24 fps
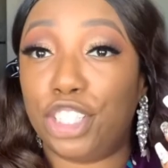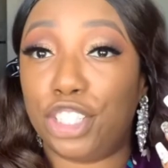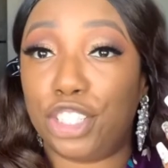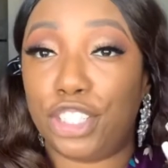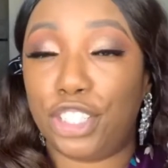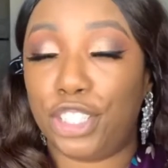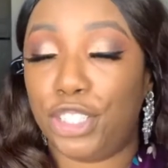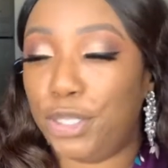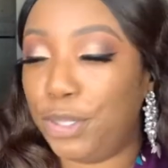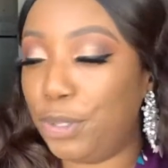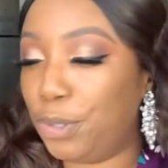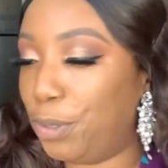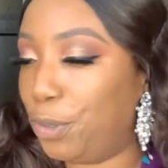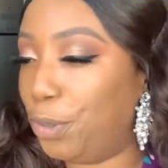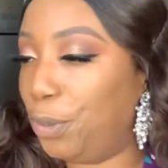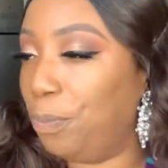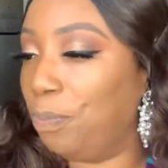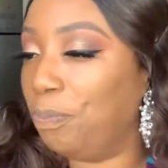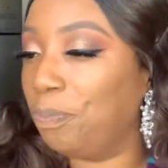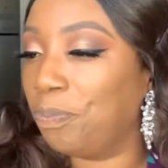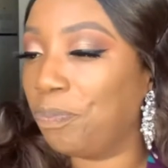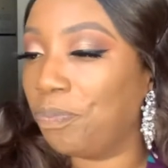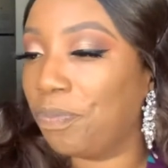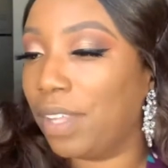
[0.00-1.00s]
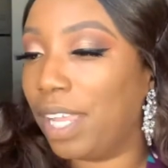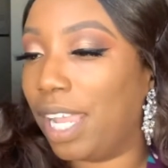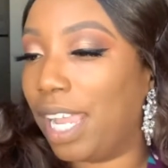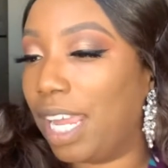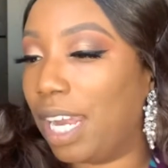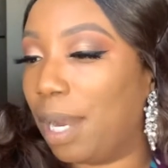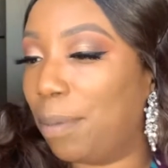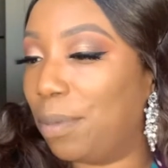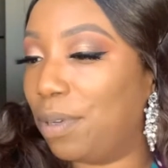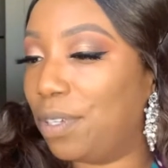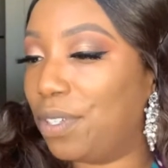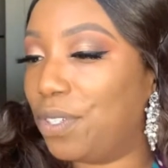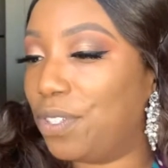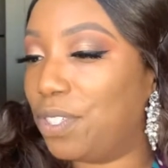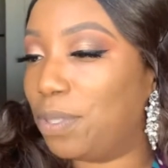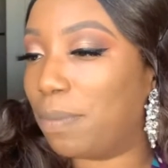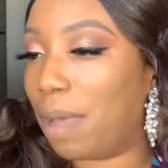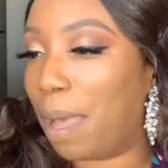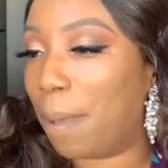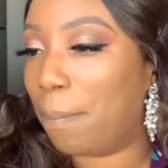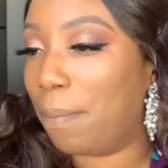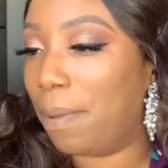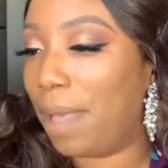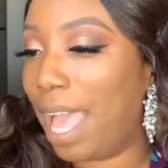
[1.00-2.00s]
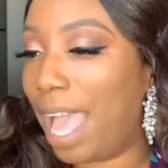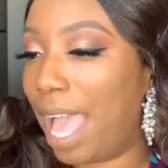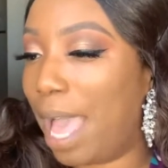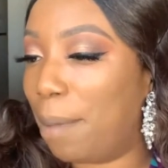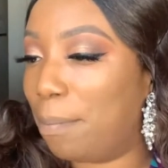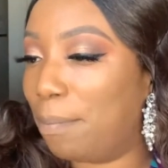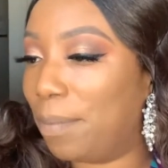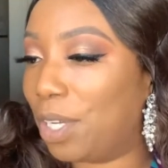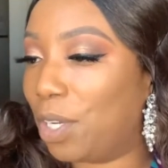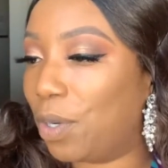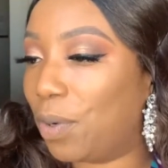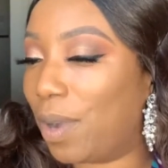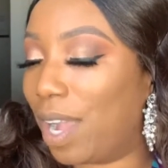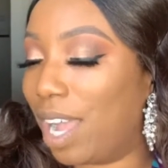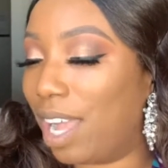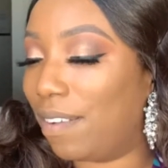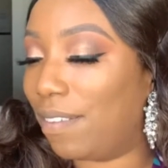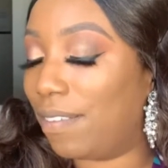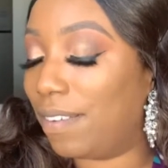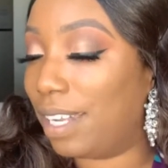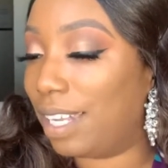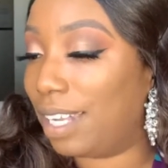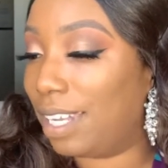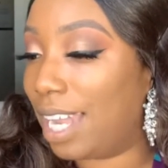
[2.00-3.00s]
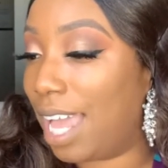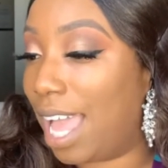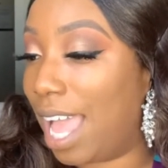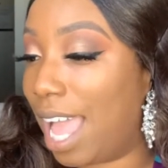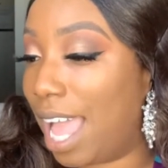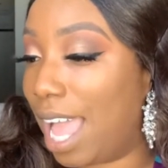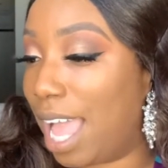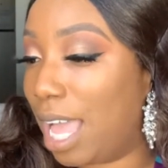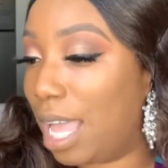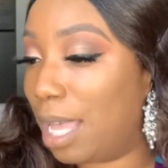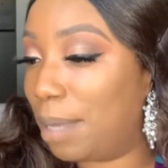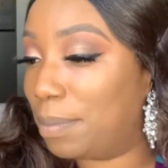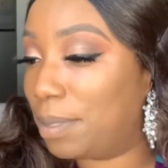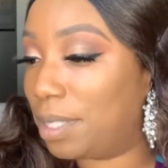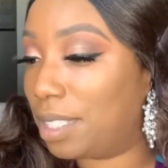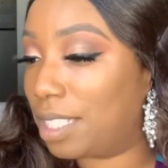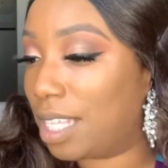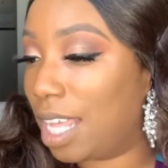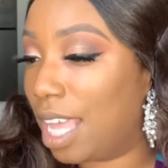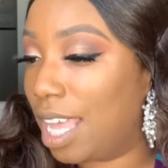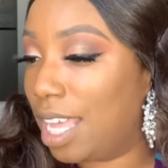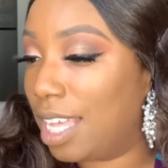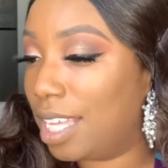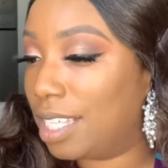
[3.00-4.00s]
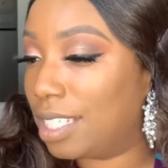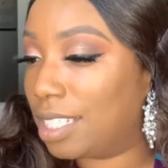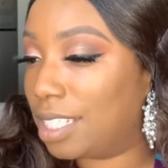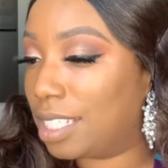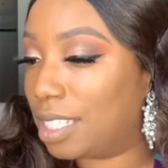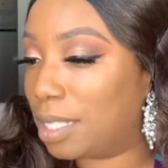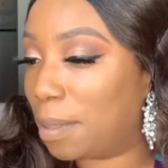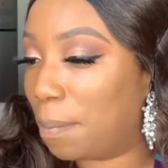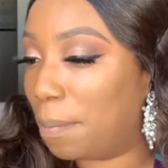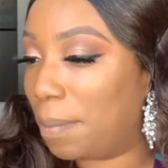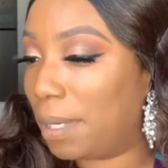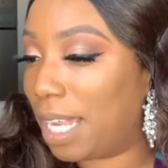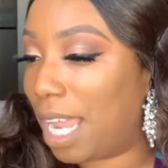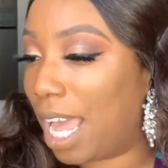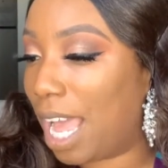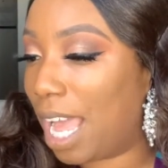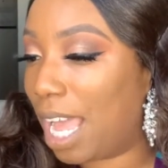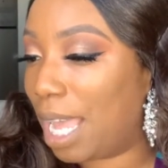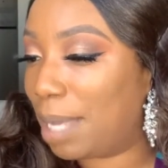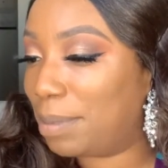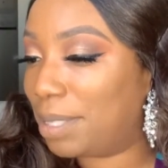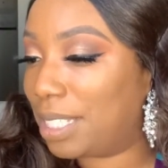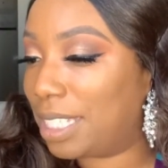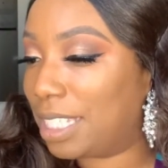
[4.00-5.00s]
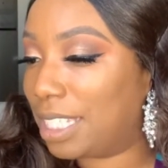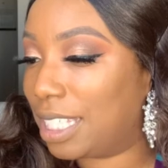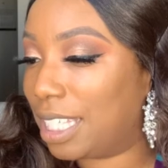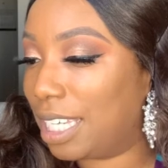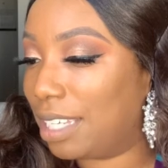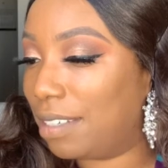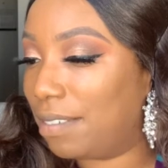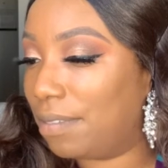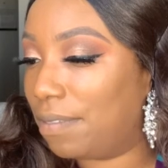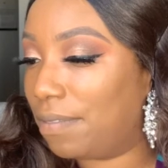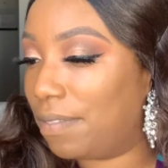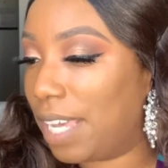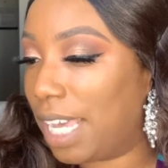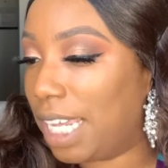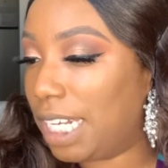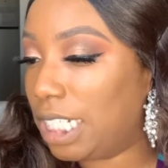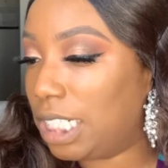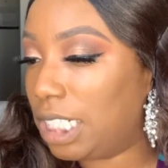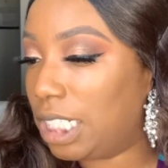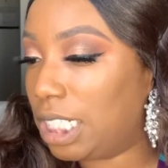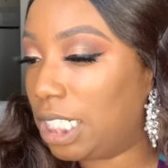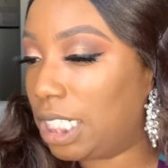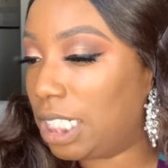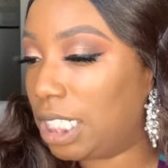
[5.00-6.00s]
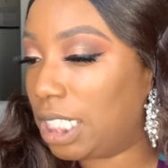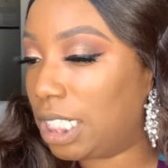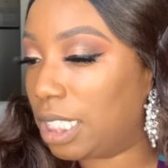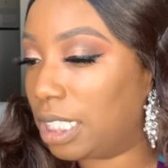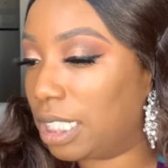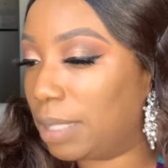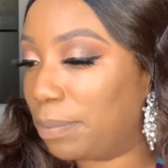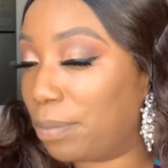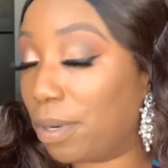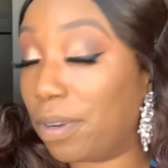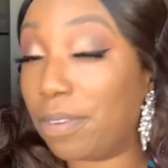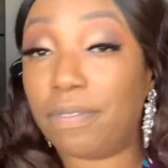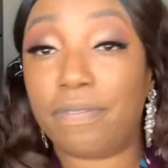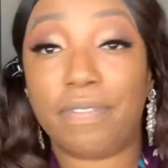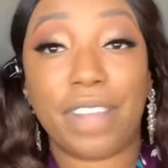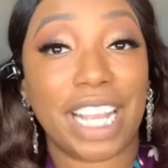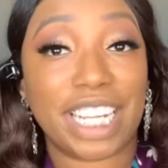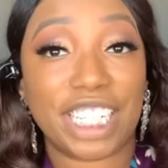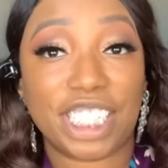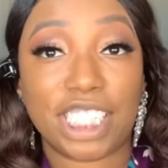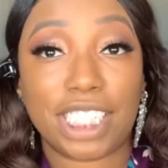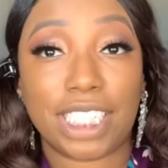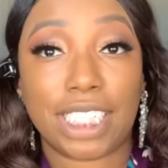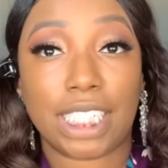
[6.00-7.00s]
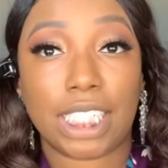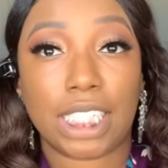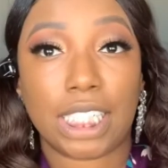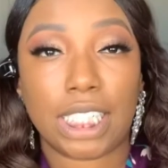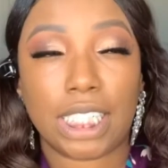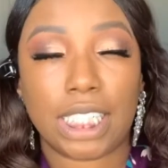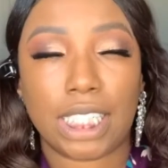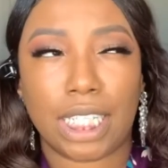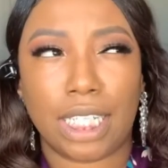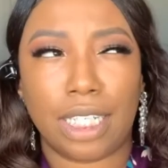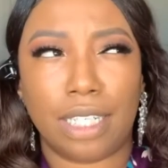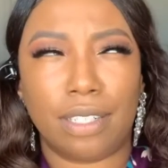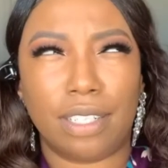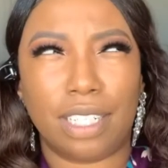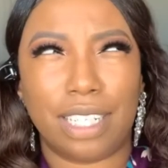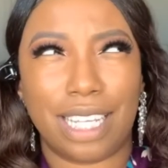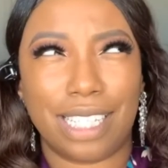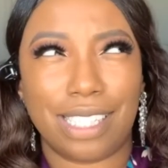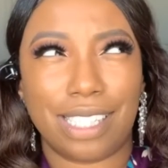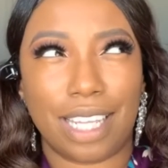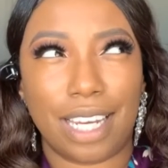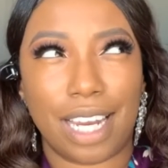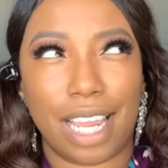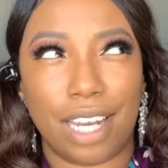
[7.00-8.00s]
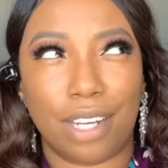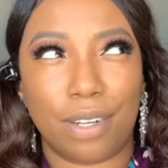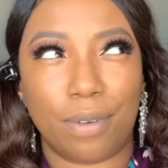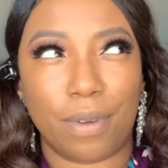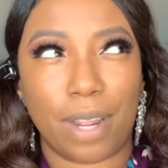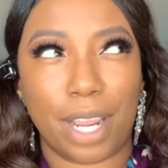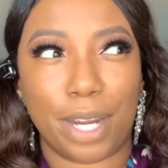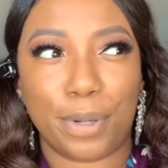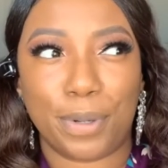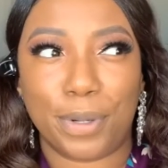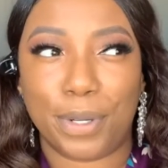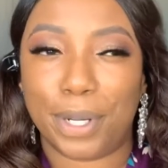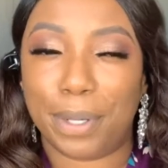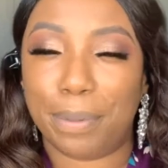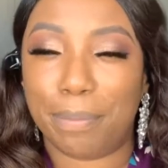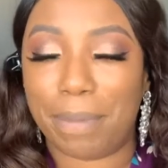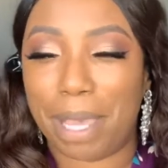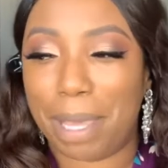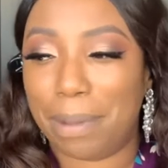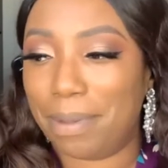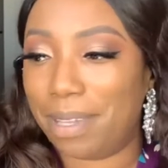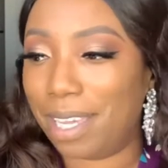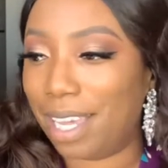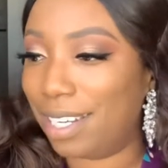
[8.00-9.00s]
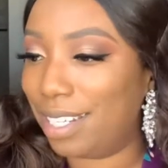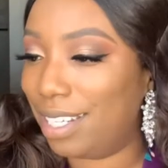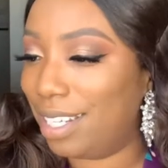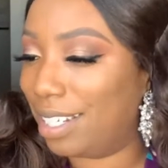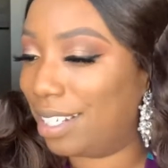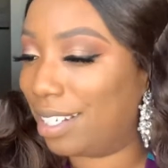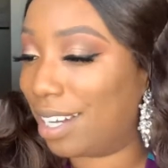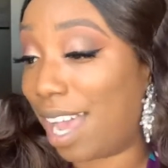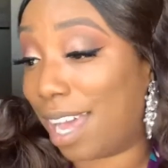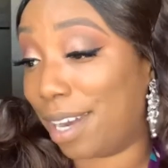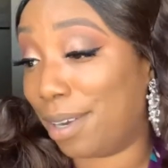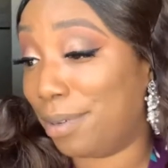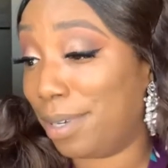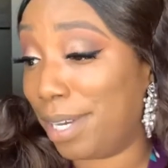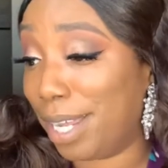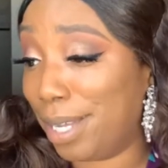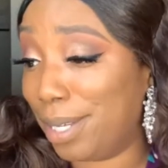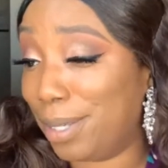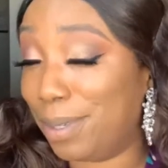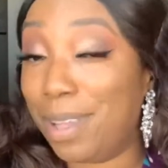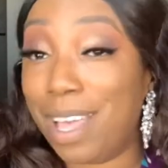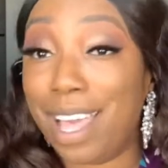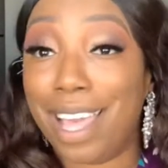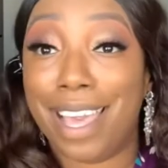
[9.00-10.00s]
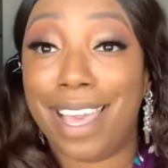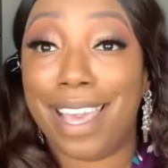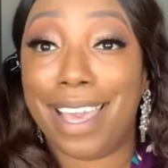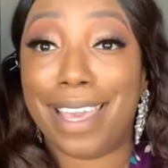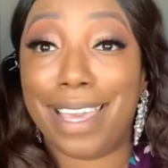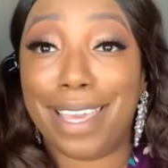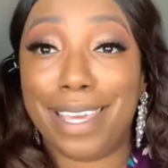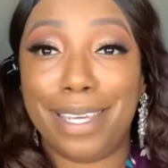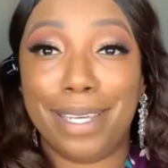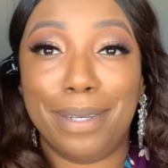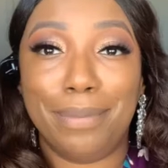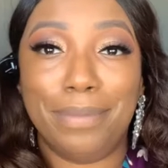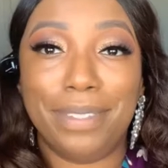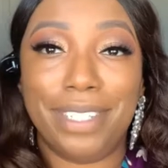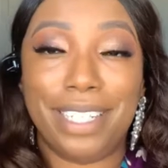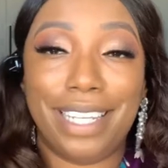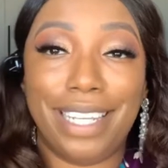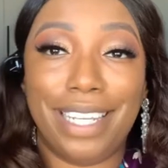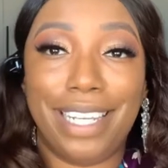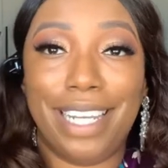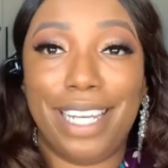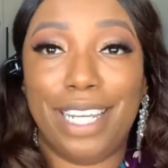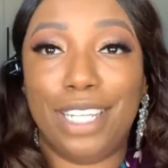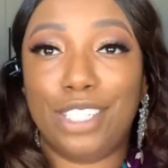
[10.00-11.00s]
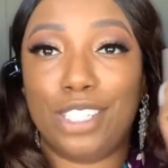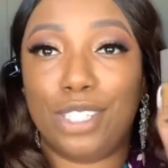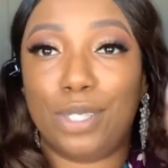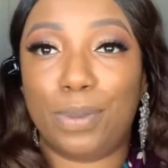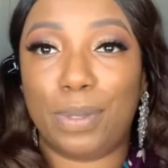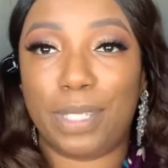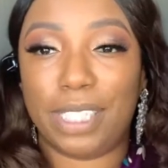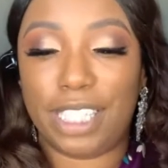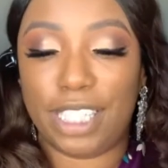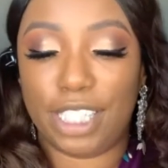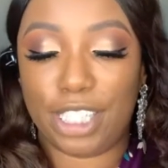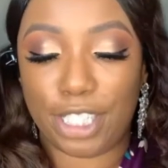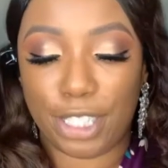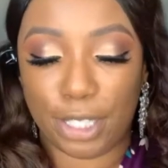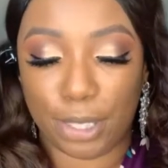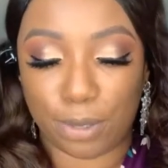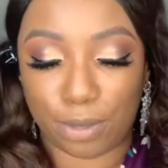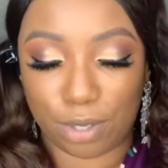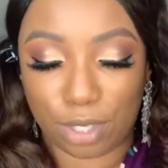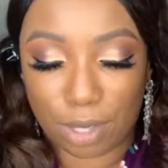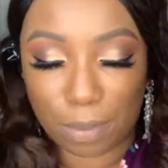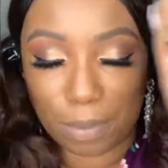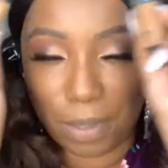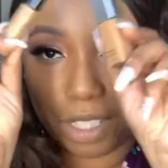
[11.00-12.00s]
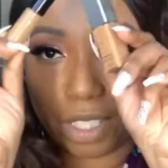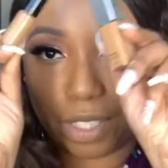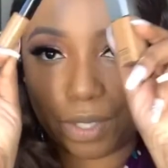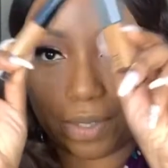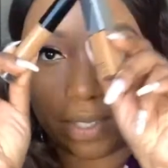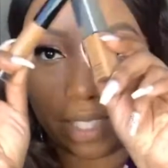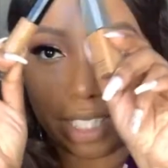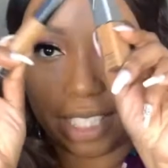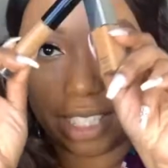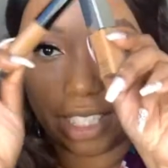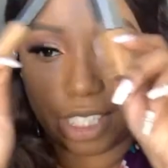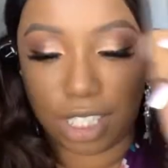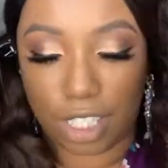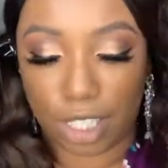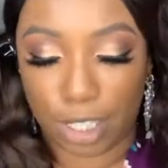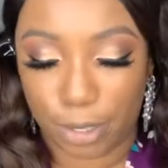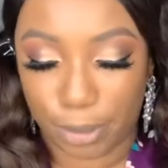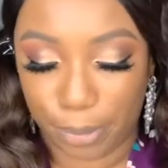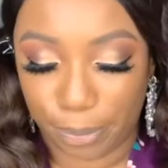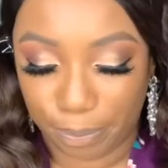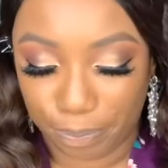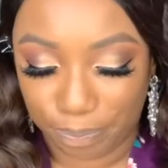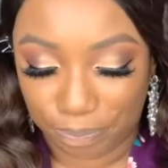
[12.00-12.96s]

2. And I'm gonna use my McGrath Labs Sublime Skin Fetish Perfection Concealer. Did I say that in the right order? Maybe I didn't, I don't know. MD 22. So I'm gonna do these 2